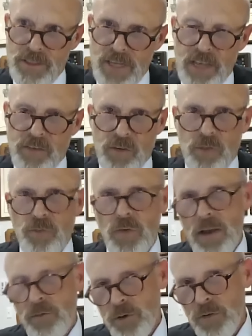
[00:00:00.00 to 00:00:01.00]
takes its
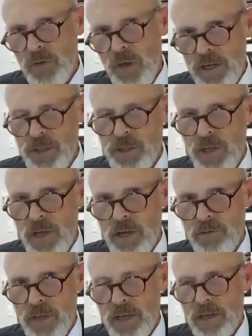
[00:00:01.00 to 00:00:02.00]
favorite section out
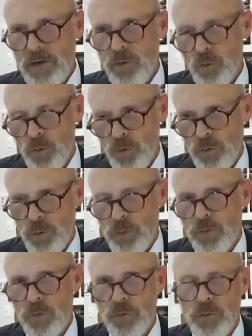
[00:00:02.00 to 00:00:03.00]
of that in
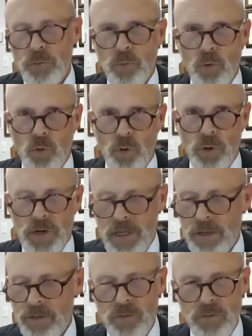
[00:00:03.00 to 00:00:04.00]
order to support
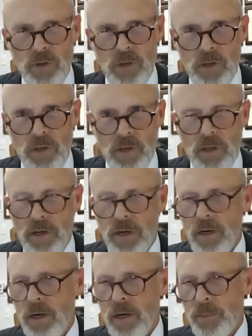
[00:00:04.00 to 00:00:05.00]
its
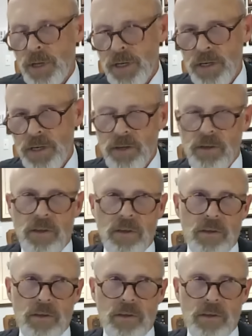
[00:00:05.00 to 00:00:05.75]
uh, opinion.